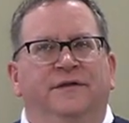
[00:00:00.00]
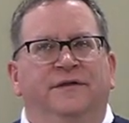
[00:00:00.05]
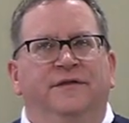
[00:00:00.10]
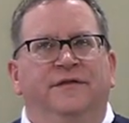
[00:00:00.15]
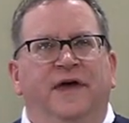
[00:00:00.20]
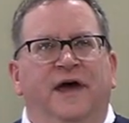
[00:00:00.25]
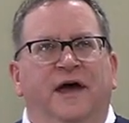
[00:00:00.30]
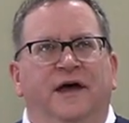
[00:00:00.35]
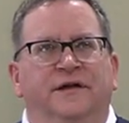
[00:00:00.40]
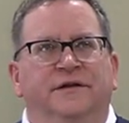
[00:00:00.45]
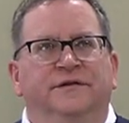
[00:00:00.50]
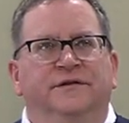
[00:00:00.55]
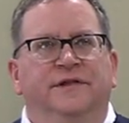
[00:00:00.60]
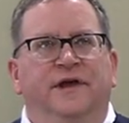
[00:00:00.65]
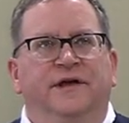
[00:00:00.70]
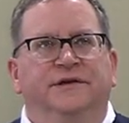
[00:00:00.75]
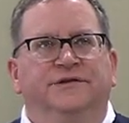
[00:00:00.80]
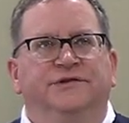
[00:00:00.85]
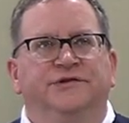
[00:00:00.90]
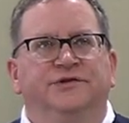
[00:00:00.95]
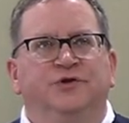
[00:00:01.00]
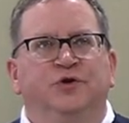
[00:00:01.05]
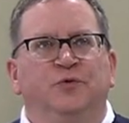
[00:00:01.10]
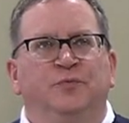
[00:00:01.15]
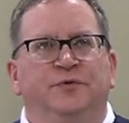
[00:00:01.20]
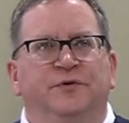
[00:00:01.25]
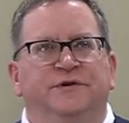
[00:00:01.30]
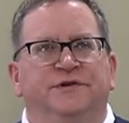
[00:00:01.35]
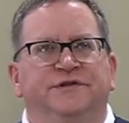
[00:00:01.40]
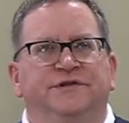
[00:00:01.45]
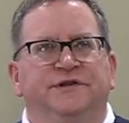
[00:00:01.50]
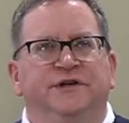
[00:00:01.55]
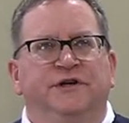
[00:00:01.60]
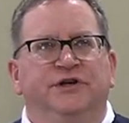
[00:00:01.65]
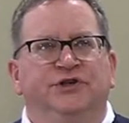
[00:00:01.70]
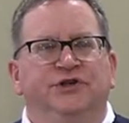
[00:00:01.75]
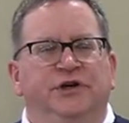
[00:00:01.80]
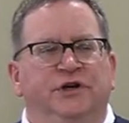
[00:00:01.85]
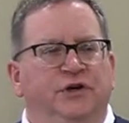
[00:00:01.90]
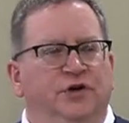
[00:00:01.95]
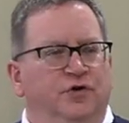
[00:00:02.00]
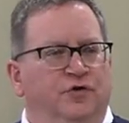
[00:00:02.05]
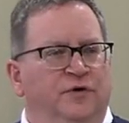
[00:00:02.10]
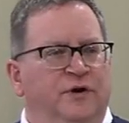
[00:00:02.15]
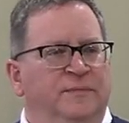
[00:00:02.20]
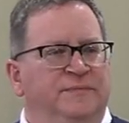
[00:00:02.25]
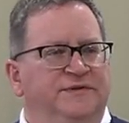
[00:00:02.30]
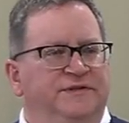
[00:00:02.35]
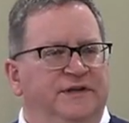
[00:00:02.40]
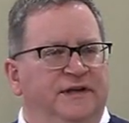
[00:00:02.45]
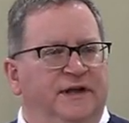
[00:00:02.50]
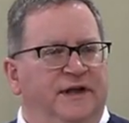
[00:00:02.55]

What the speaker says: that superstition creeps